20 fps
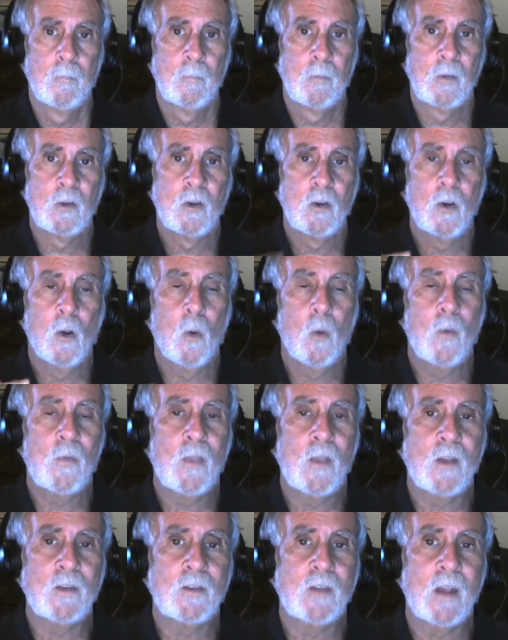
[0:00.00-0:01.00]
But you know what
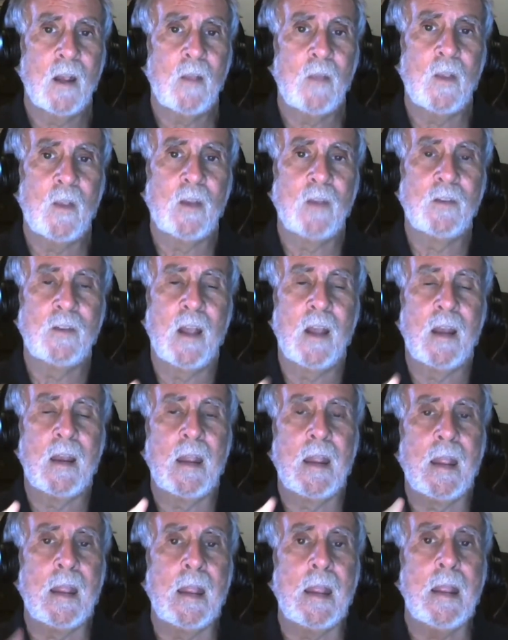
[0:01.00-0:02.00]
they said? They said,
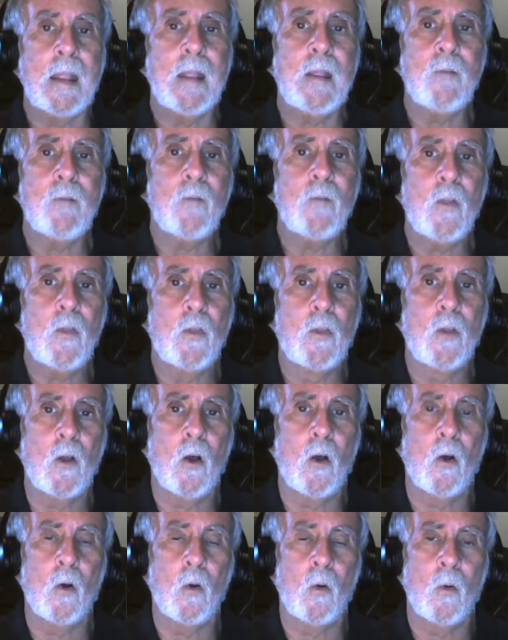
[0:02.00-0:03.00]
"Even
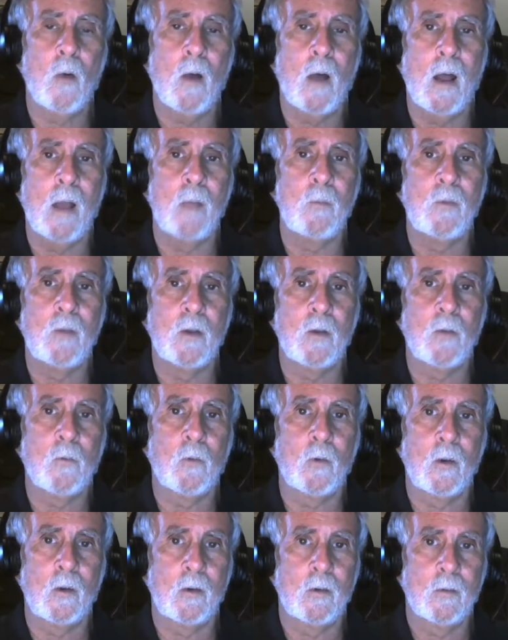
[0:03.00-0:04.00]
though I'm
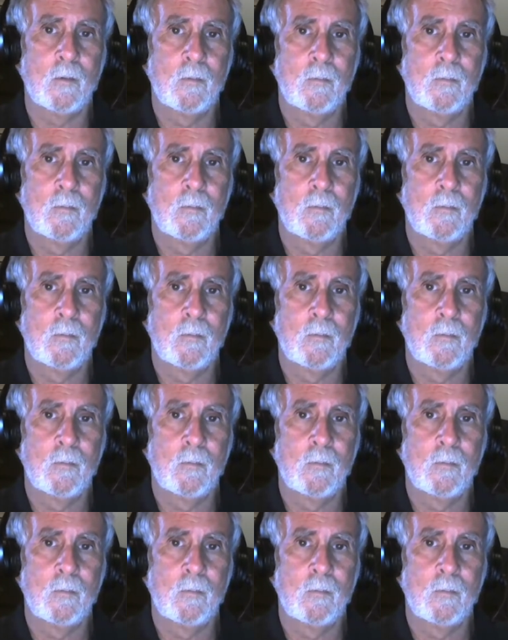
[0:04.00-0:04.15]
different,